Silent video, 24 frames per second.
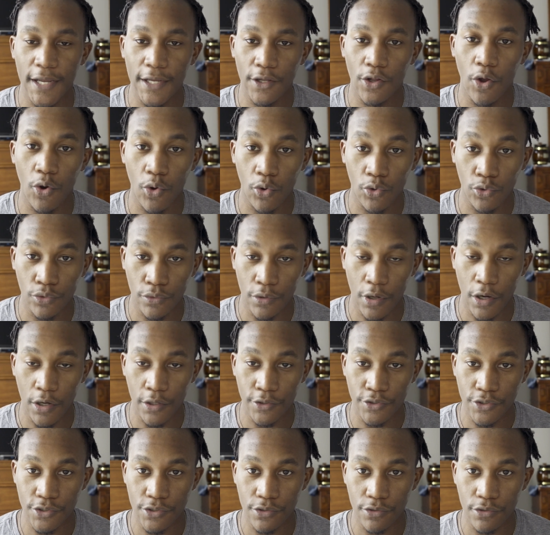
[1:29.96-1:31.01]
hold
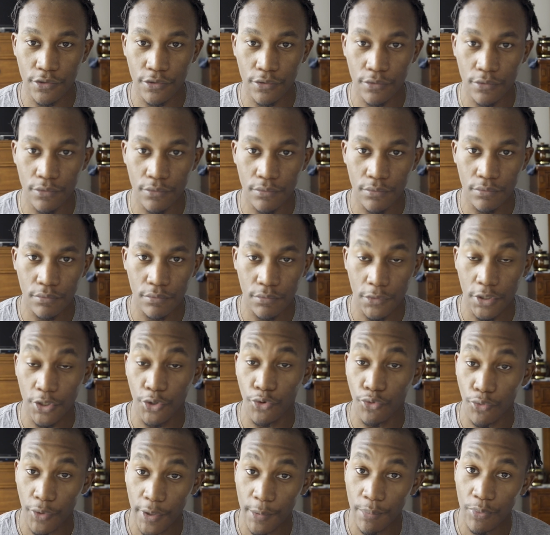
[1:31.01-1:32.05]
onto the
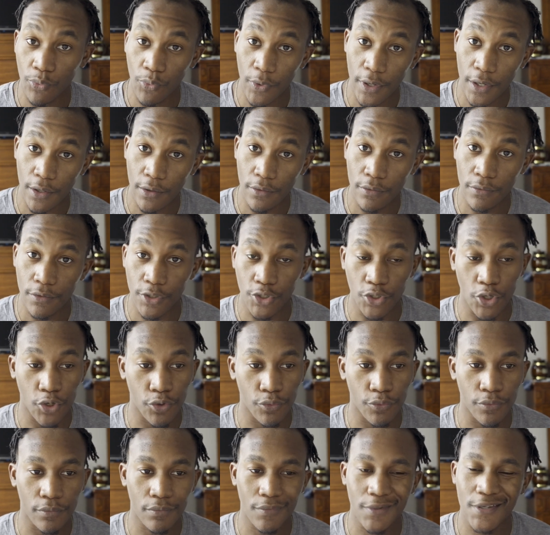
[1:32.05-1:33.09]
grip well,
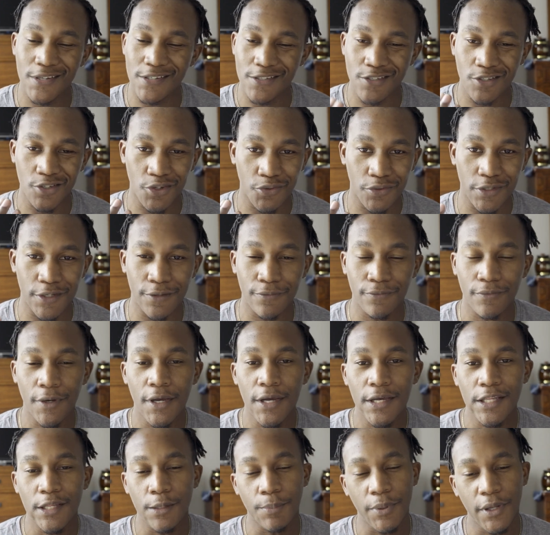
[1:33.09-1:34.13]
because
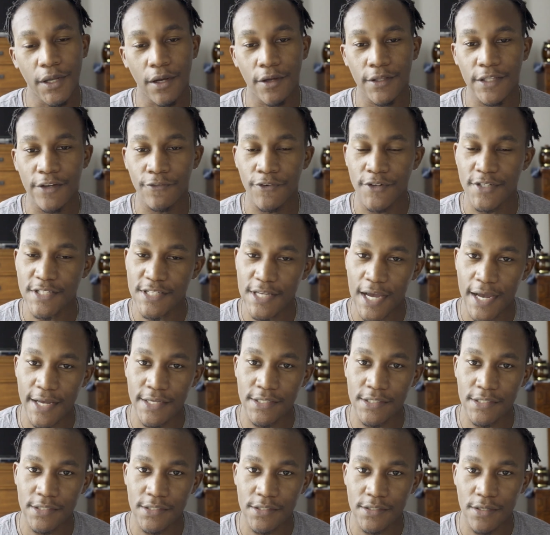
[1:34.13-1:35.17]
depending on different
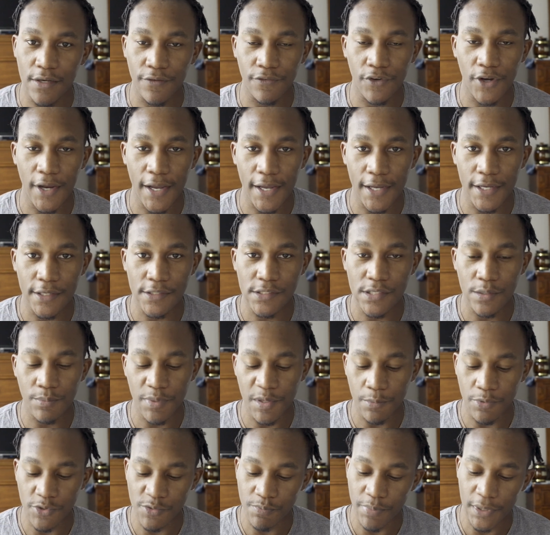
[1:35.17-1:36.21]
sizes of your hand, some
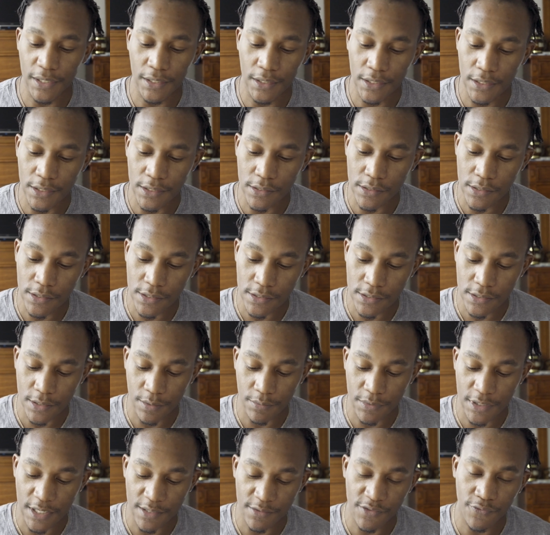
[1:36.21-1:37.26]
people's pinkies can
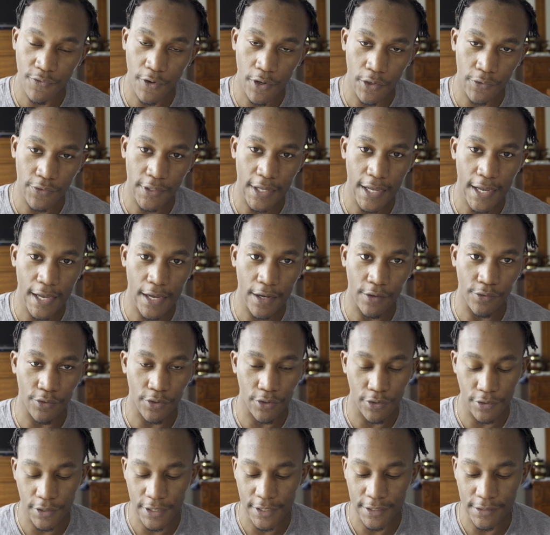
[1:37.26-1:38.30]
sometimes fall down,
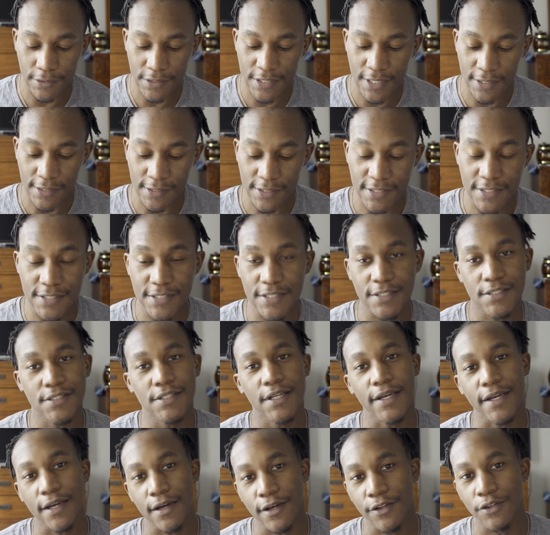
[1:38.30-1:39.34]
or it technically sits
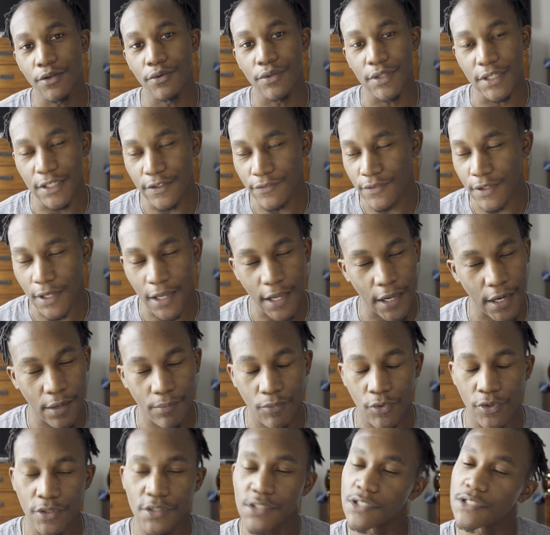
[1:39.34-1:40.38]
like underneath the
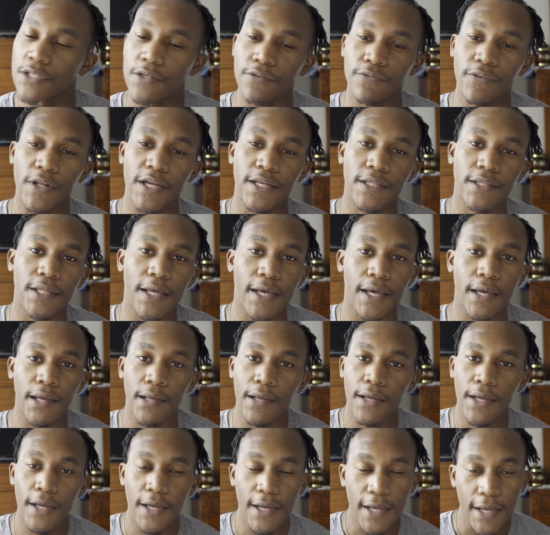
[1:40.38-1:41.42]
camera and stuff like that.
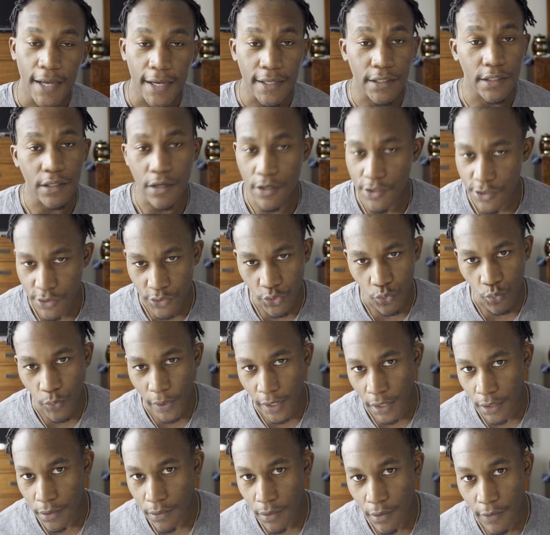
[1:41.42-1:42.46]
And then also the
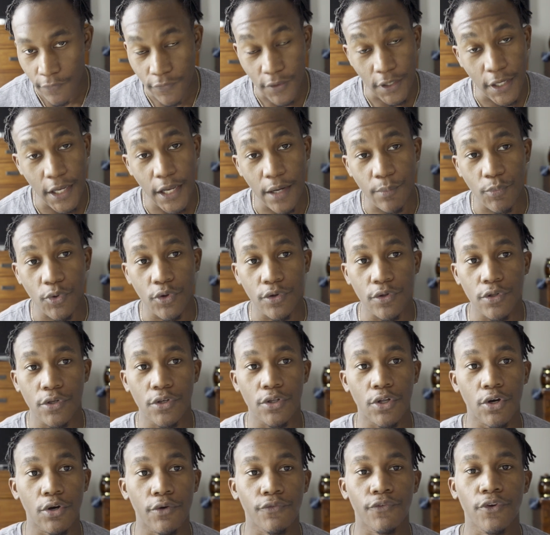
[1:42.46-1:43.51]
weight of the camera.
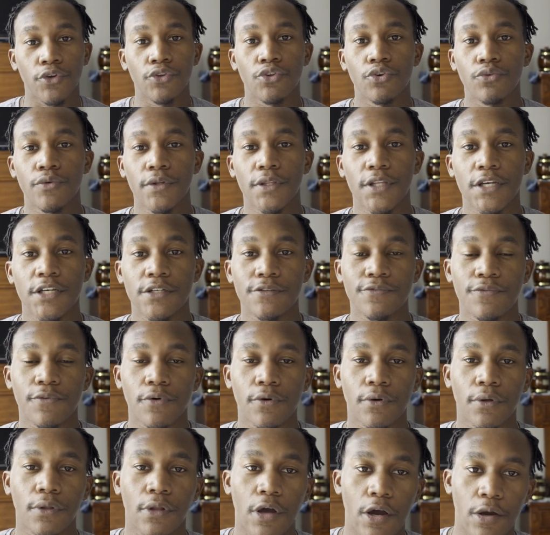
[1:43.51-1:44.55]
If you're doing things
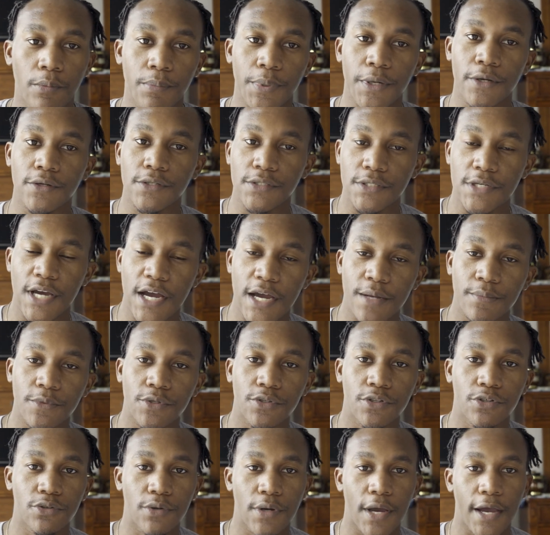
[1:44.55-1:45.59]
for a long period of time, you
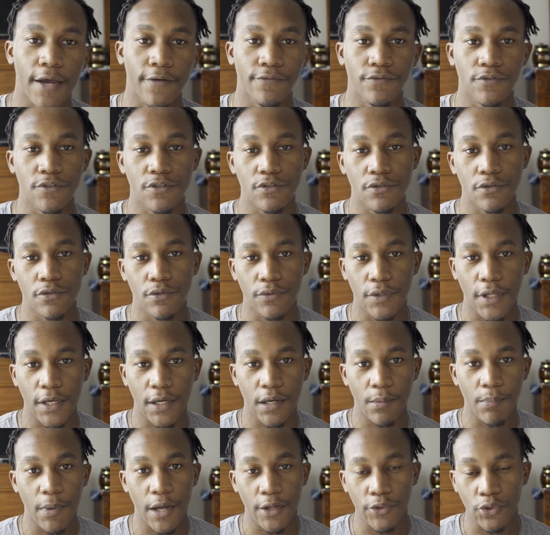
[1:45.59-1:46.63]
do have to
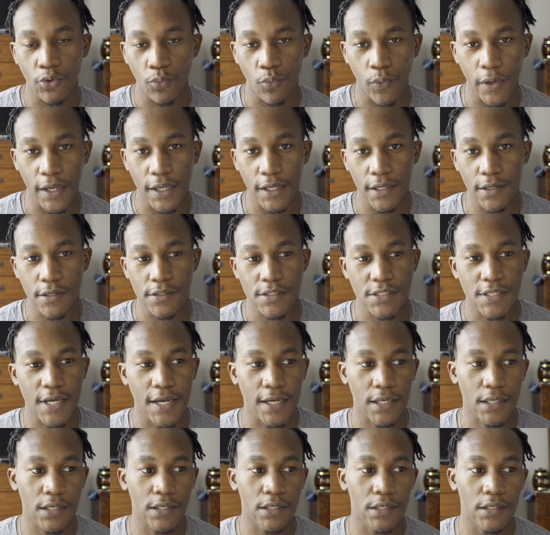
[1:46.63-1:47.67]
think about the weight, because
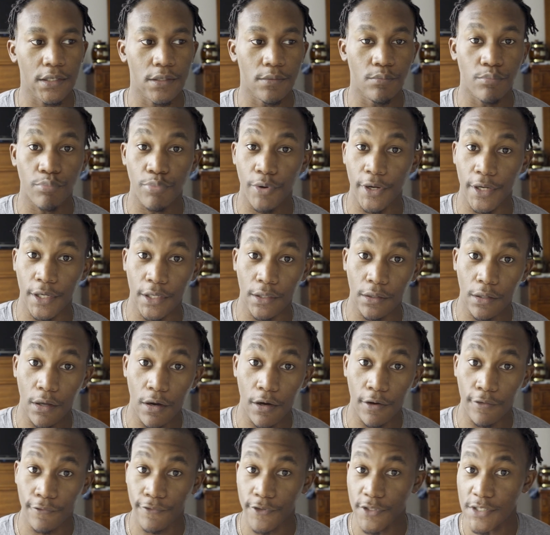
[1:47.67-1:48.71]
that can bring
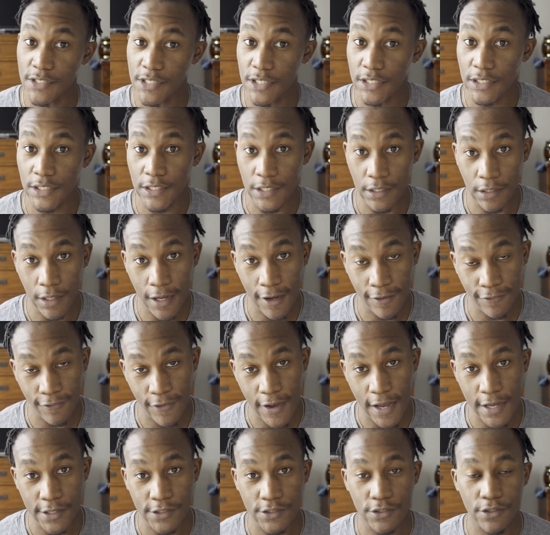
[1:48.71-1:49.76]
along fatigue a lot
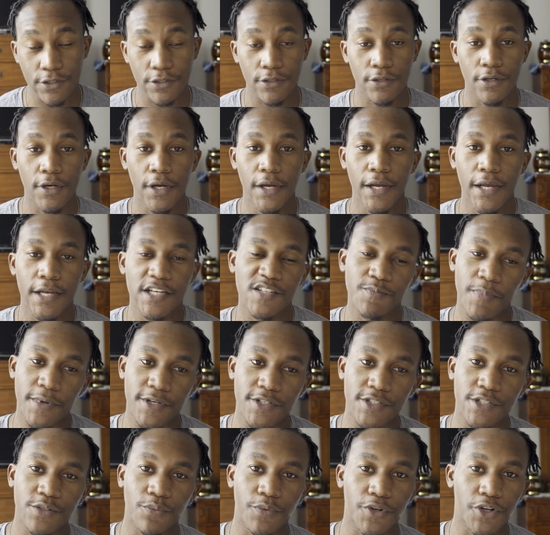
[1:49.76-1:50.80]
faster,
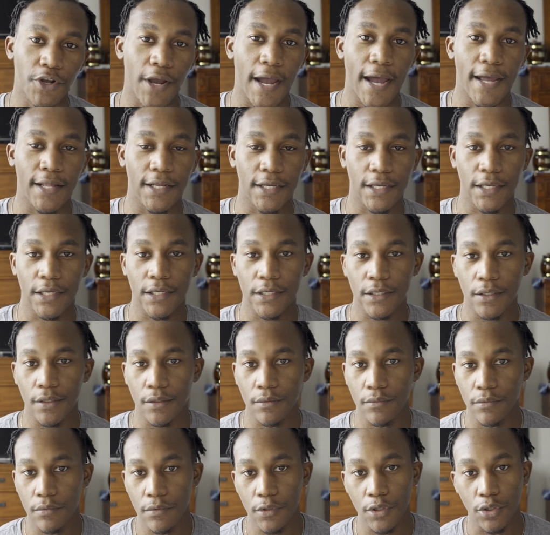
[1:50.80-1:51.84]
especially when you're adding
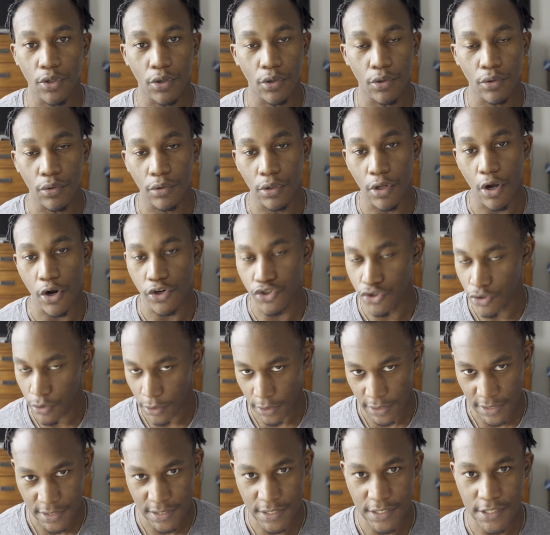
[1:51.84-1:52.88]
in, larger
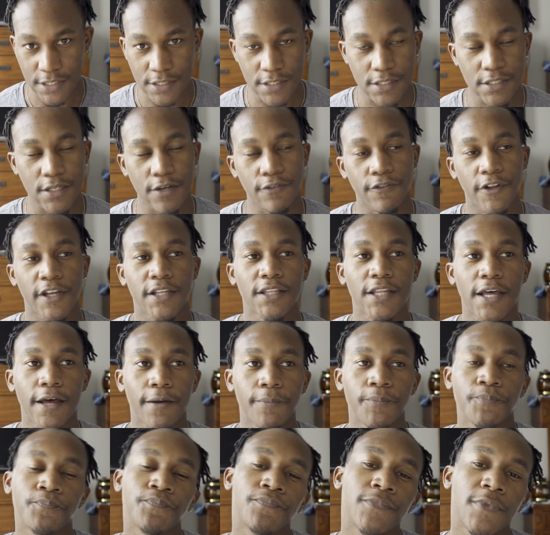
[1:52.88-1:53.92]
lenses and stuff like
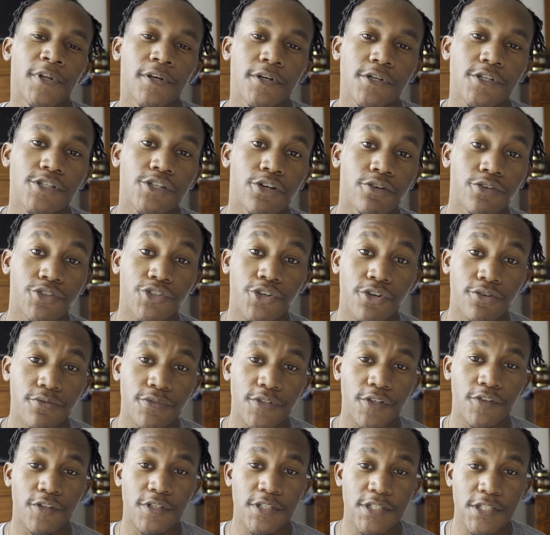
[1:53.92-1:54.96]
that. So in terms
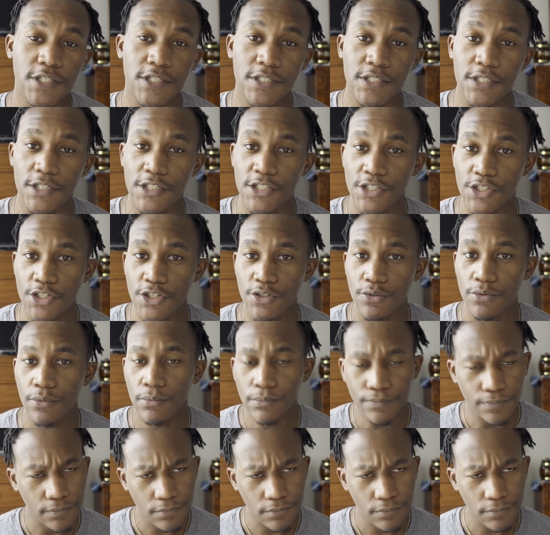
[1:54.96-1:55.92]
of the Z6II,